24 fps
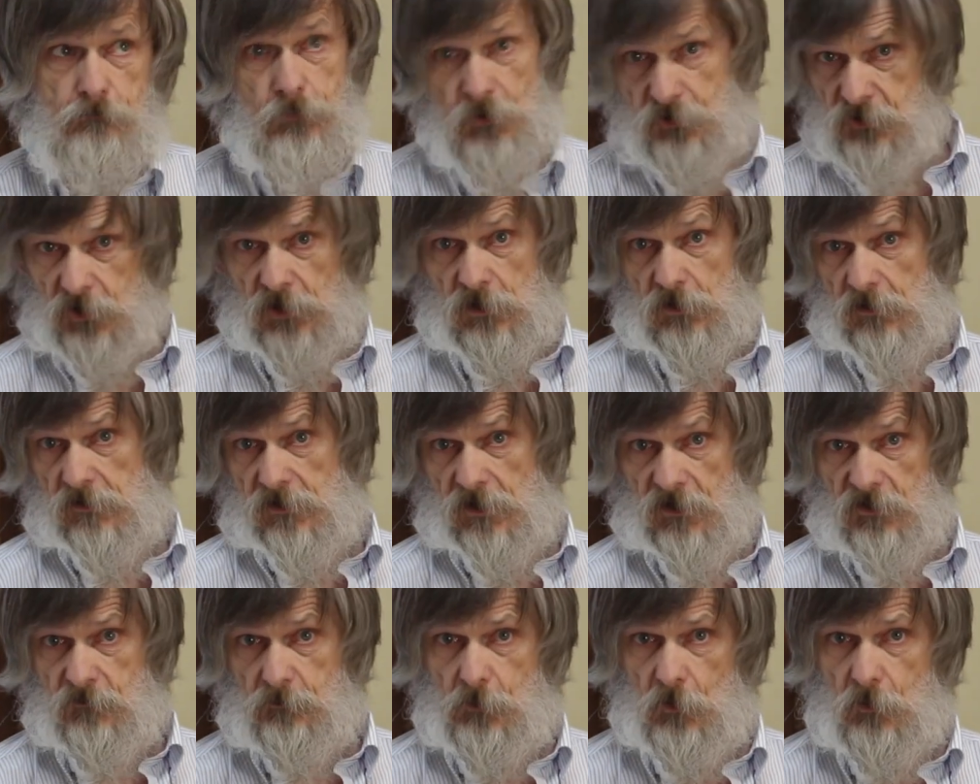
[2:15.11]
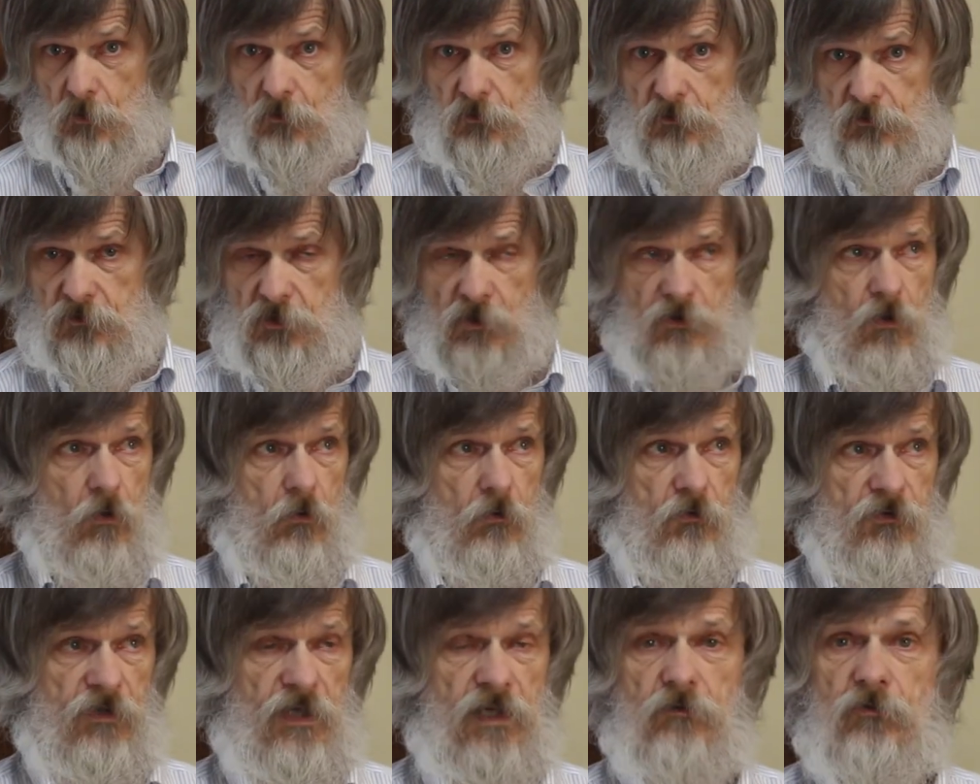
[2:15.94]
particularly, I suppose, to
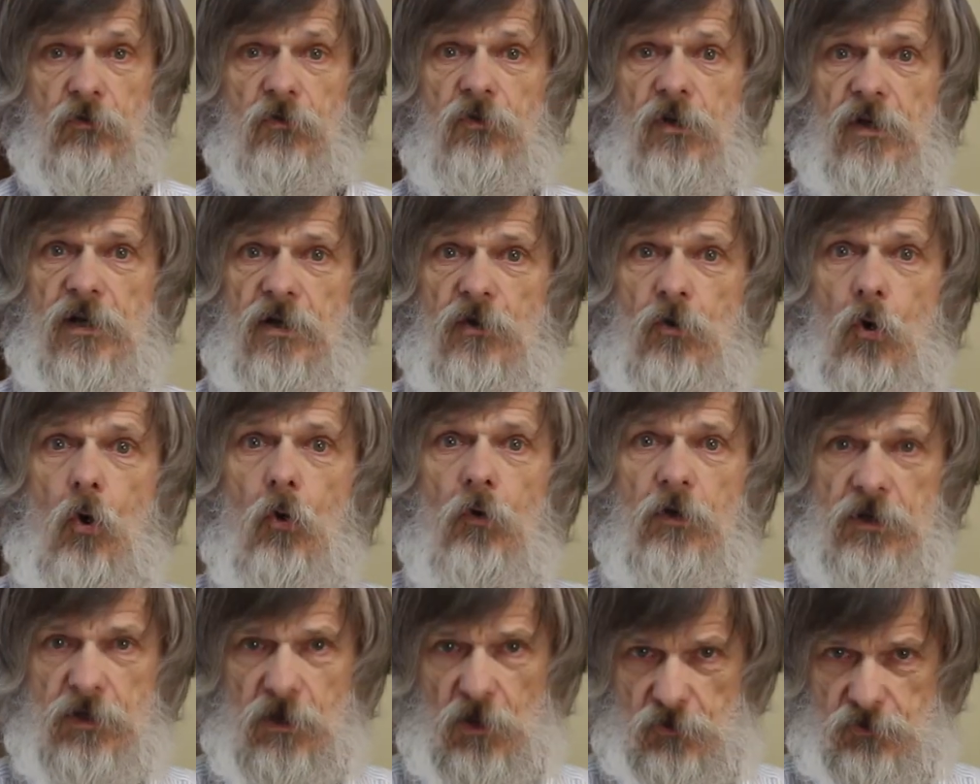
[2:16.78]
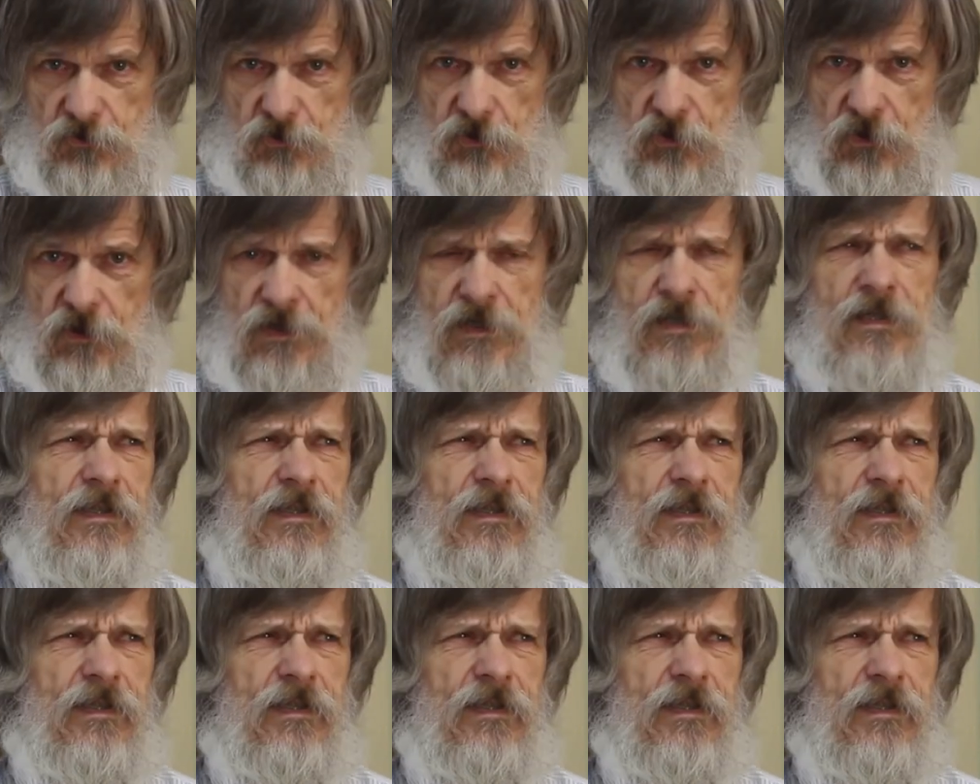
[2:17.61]
those interested in horticulture.